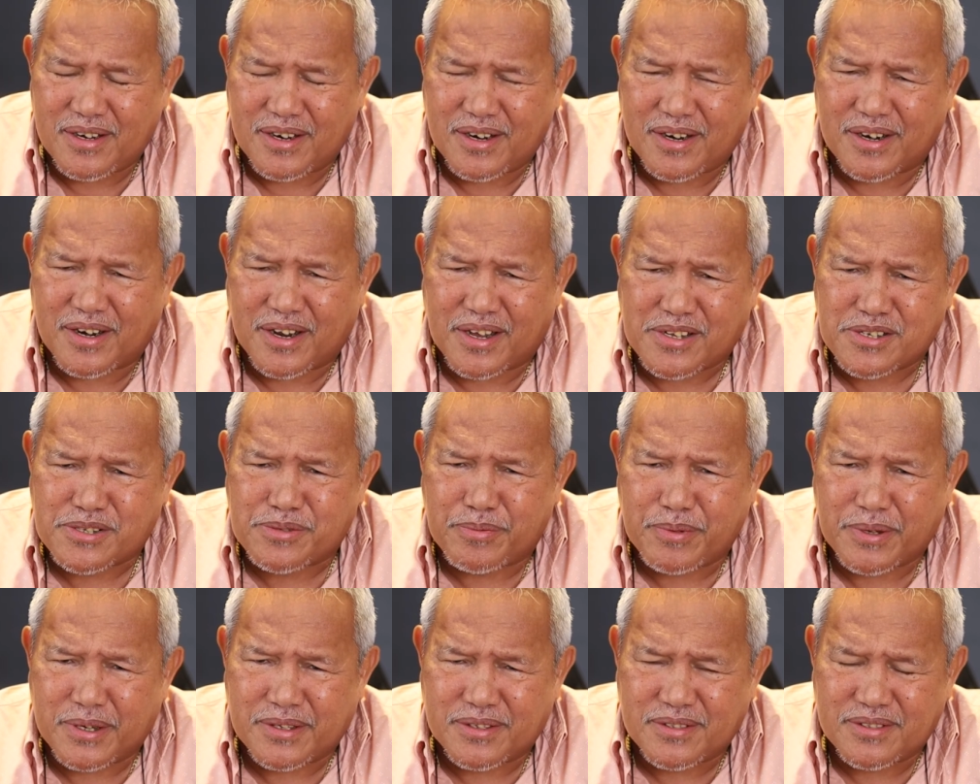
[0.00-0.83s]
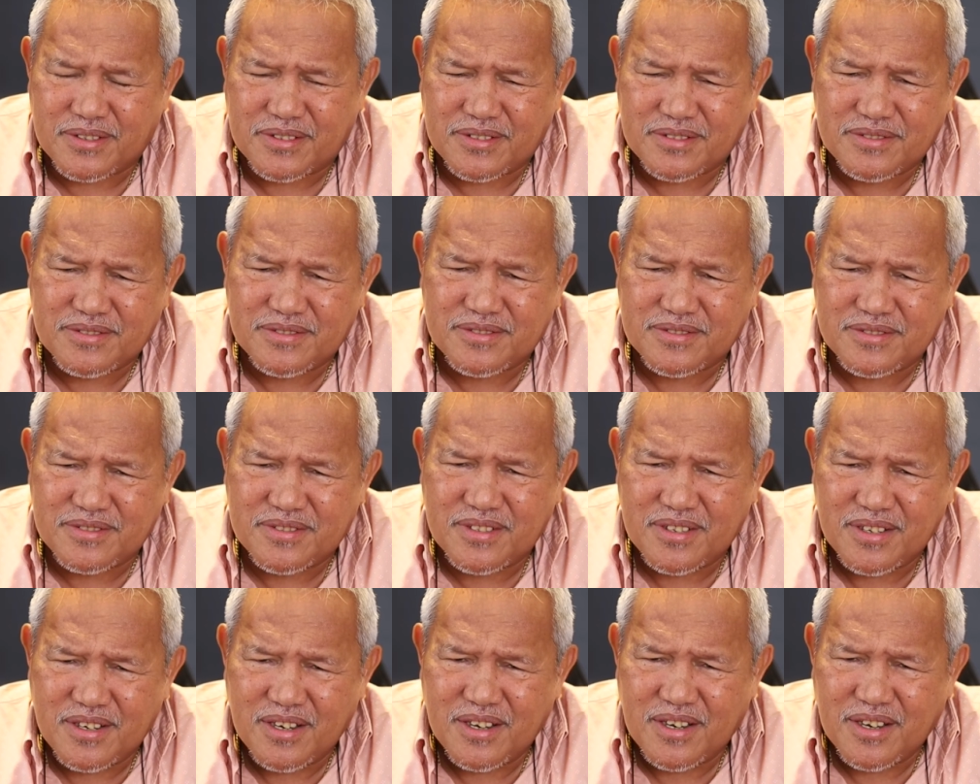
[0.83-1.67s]
arrangement.
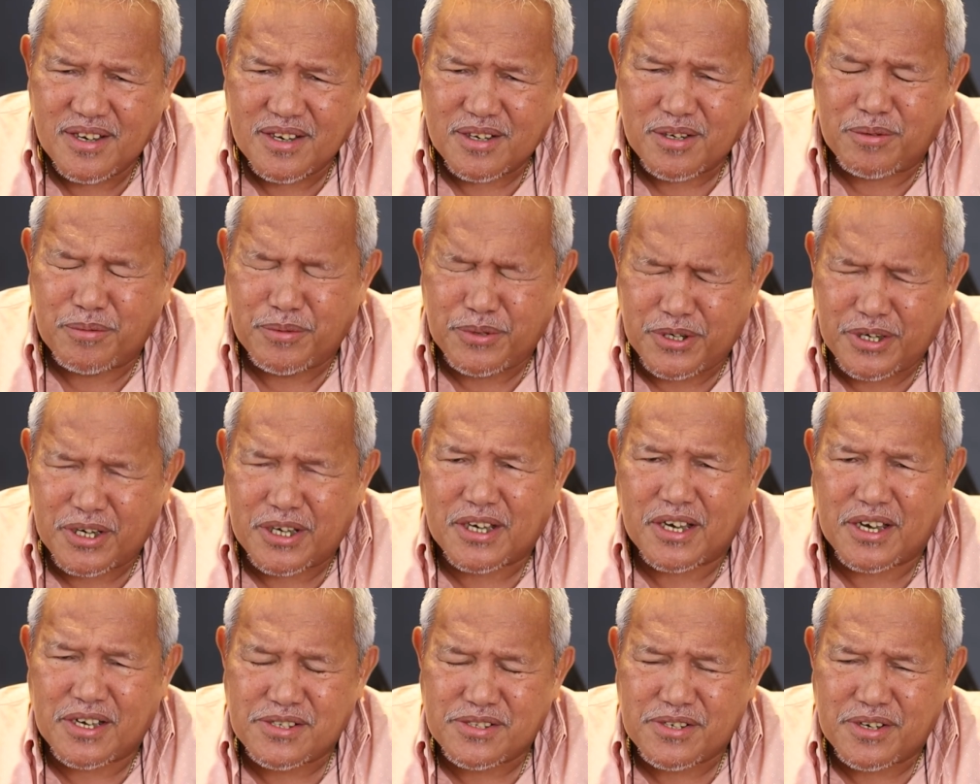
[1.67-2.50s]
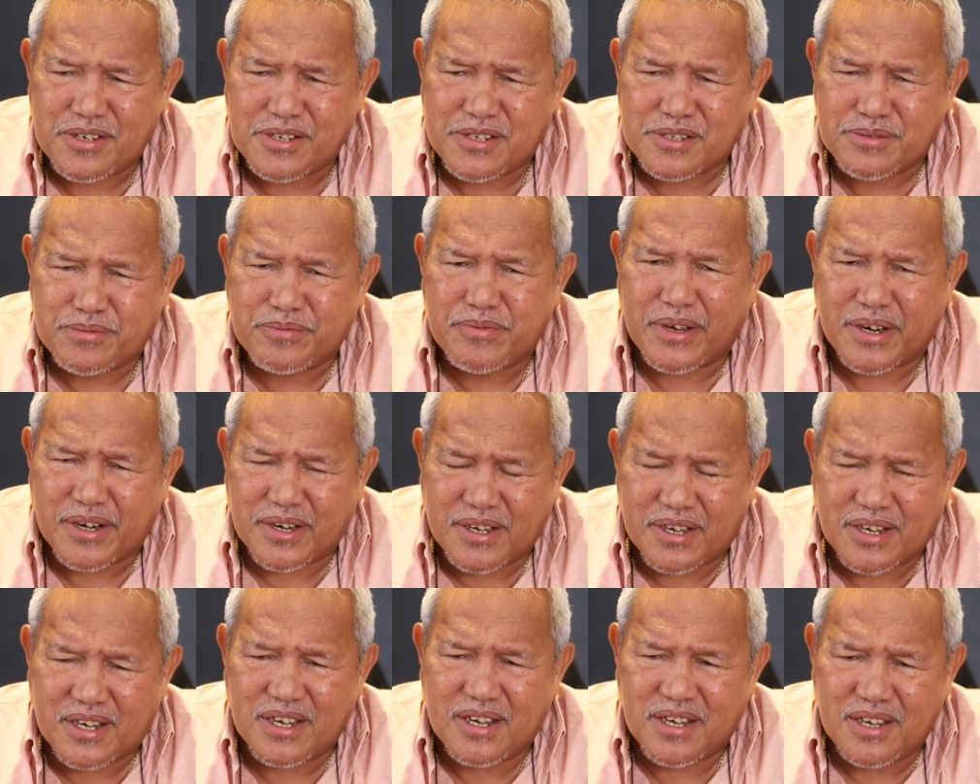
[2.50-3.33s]
Communication is very
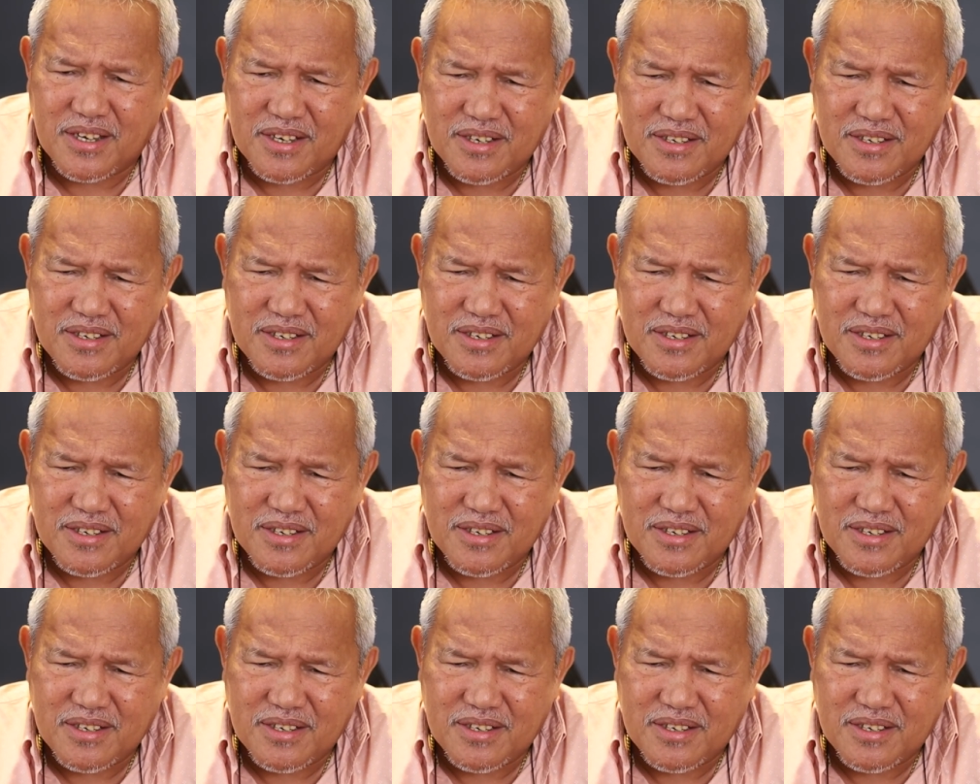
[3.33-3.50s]
key.